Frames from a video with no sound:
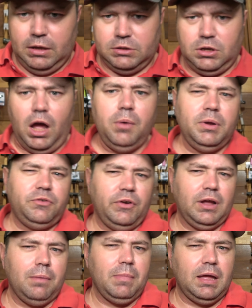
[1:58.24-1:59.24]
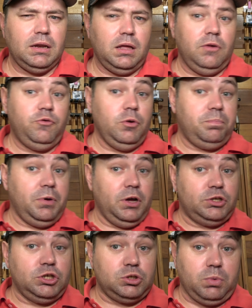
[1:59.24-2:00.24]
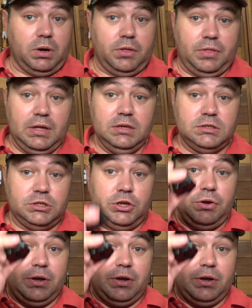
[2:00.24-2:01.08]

So I would recommend, if you purchase one of these, you